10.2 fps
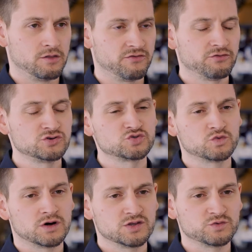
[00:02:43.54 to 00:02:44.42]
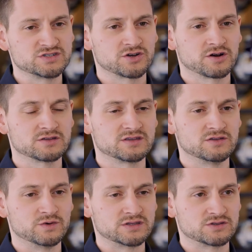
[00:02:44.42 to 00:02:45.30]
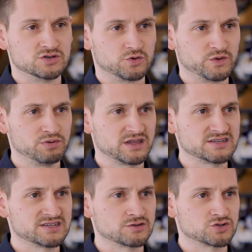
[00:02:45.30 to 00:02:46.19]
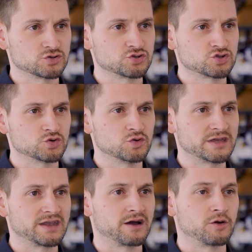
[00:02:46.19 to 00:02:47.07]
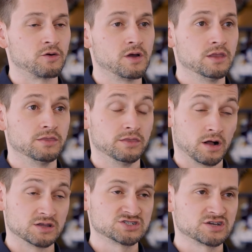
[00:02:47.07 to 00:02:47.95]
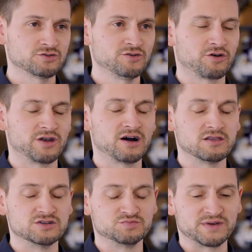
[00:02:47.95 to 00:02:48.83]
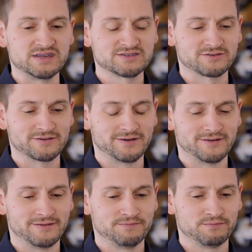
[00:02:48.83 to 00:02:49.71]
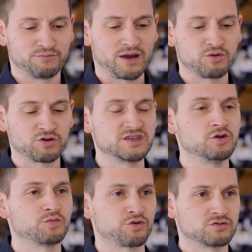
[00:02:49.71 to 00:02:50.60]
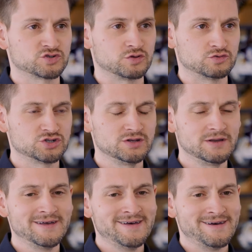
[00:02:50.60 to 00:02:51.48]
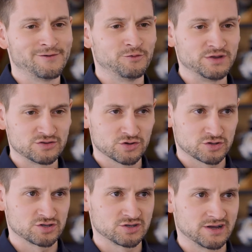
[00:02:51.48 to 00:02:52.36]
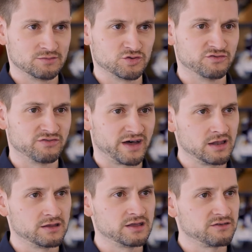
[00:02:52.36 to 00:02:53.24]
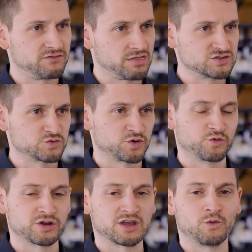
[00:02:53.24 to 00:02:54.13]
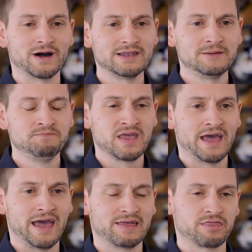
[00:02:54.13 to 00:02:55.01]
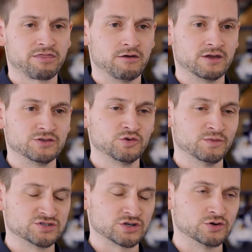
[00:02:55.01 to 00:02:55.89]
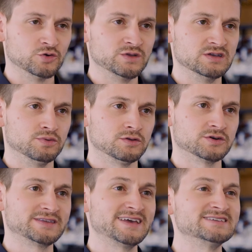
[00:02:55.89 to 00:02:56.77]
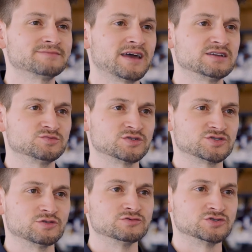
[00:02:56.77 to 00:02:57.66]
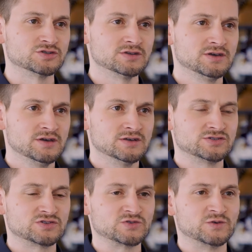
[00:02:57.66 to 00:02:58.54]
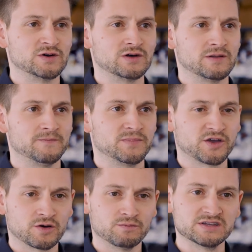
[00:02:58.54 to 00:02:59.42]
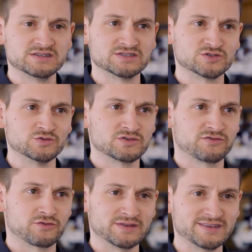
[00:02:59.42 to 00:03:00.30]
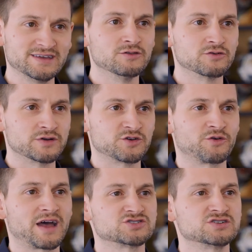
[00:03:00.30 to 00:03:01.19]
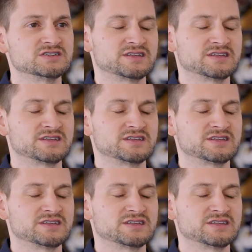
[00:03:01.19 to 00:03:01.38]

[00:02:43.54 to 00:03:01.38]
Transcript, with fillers: The first one, we started with replacing the search tool in our knowledge center, our knowledge base, our primary dealer portal solution. We took the time to validate if things were working well, and 2 months ago we deployed case management solution. So the complete suite for dealer interaction